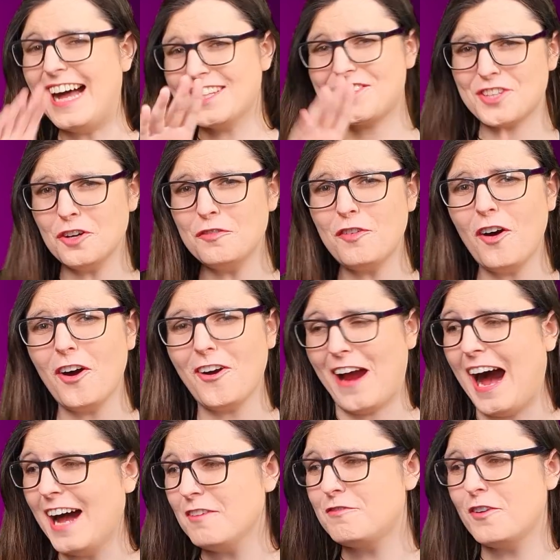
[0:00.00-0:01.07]
And so far,
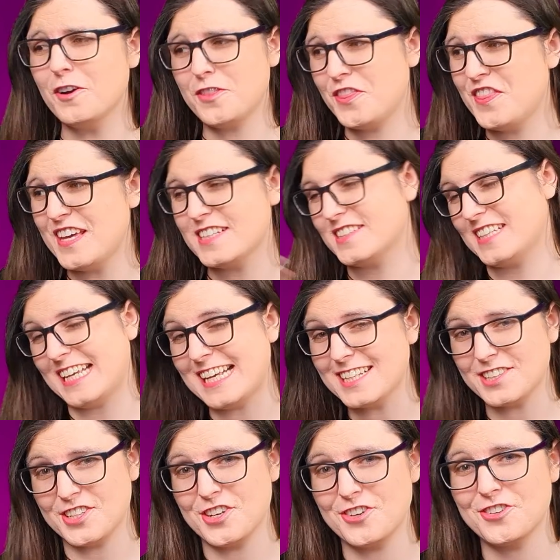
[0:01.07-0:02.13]
I've found this
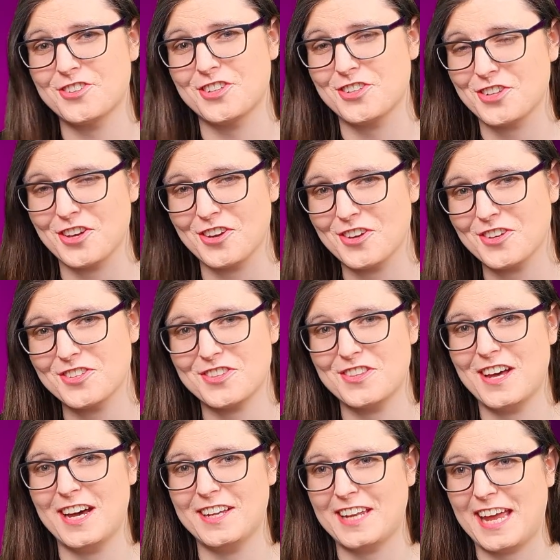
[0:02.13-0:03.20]
easier to use
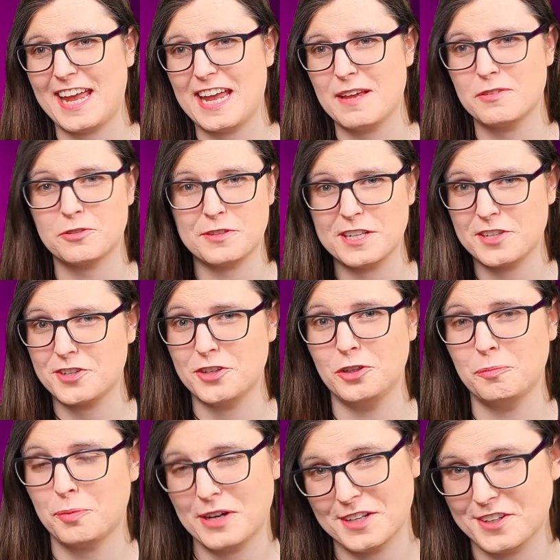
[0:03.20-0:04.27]
than a traditional
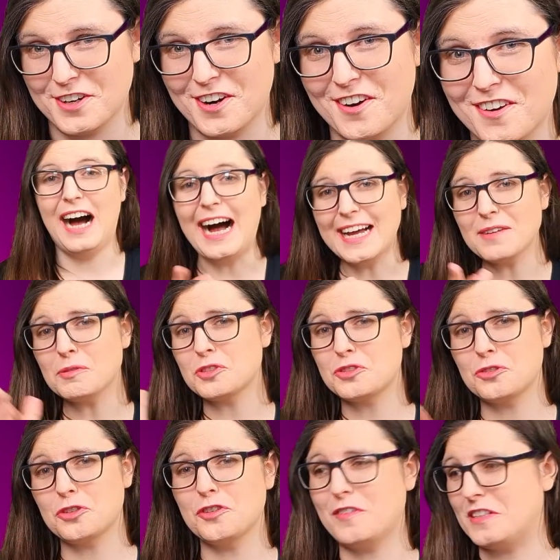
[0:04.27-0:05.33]
printer. I was
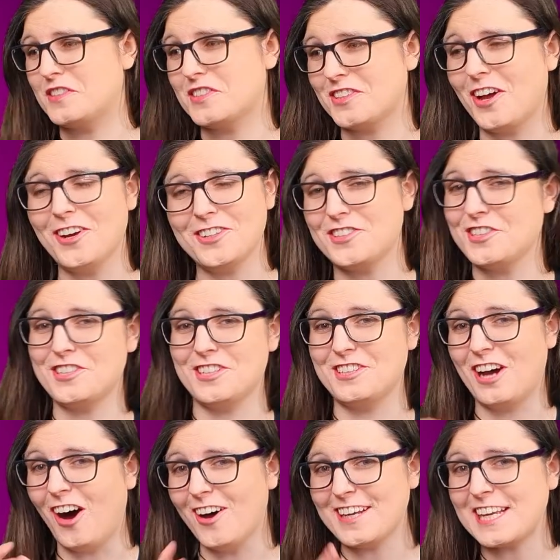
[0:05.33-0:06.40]
sort of astounded at
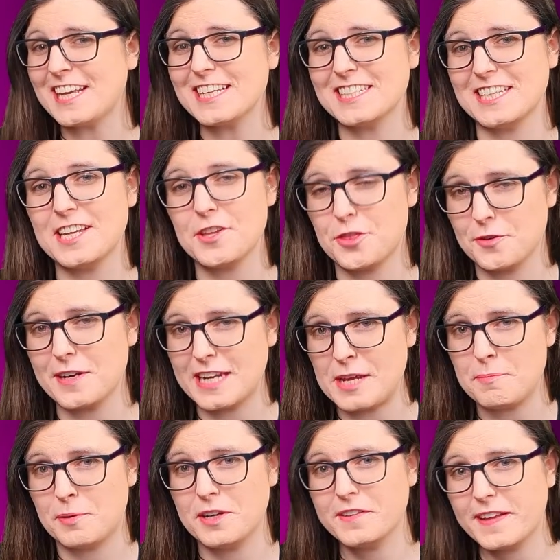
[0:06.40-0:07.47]
how easy 3D
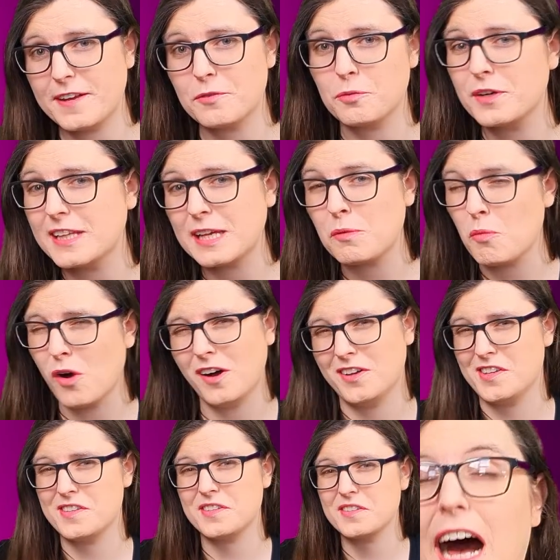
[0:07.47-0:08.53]
printing really
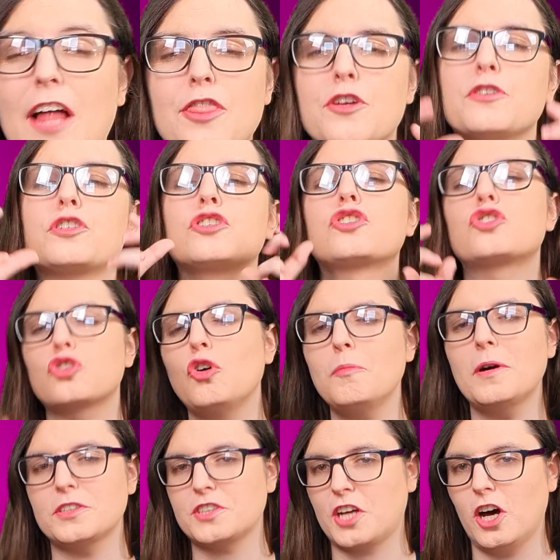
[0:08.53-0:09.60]
was. And there's so
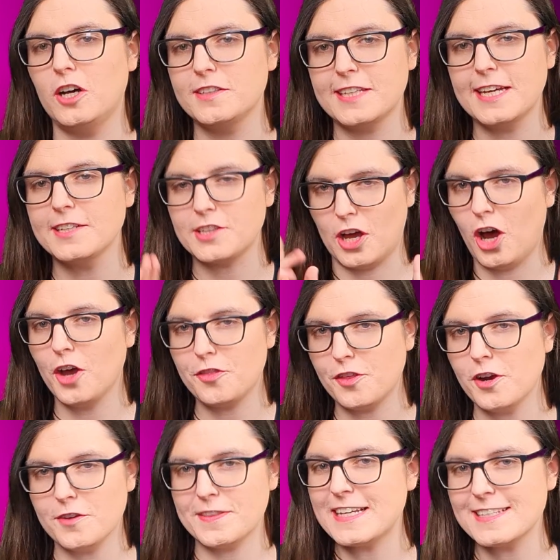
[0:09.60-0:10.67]
much content out
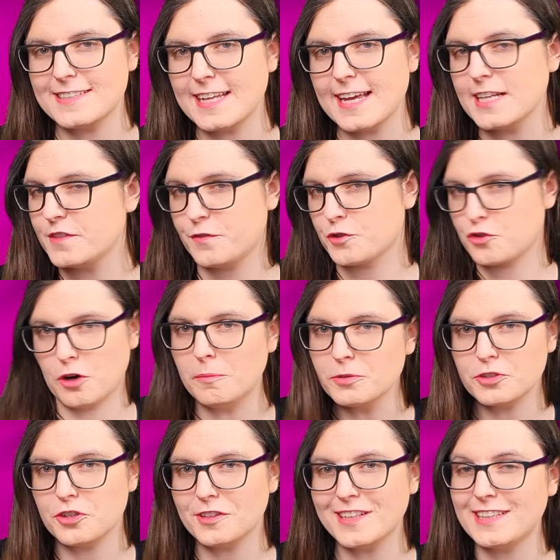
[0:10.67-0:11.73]
there these days for
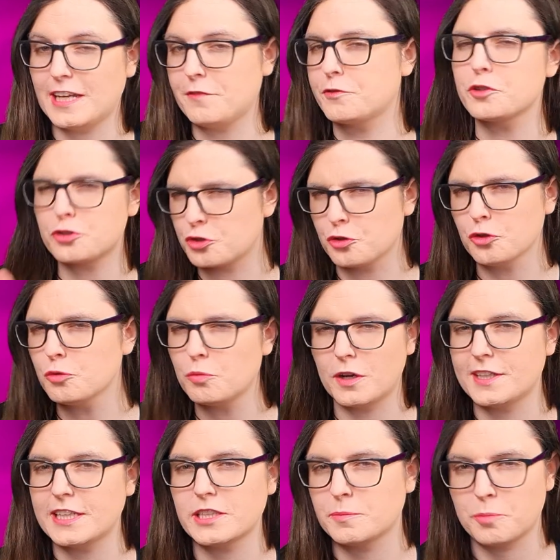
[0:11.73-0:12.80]
troubleshooting if you do run
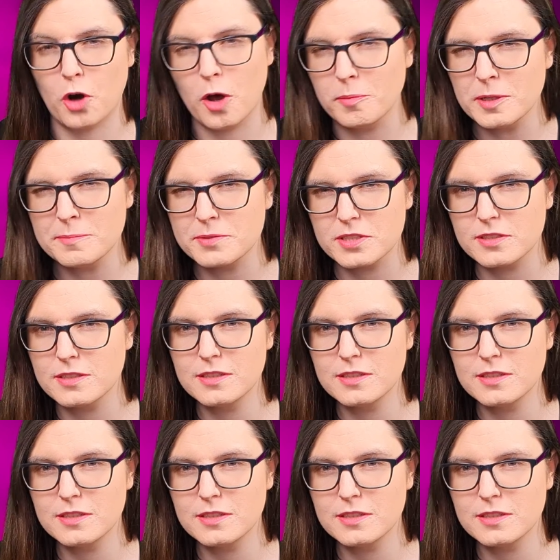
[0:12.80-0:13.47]
into problems.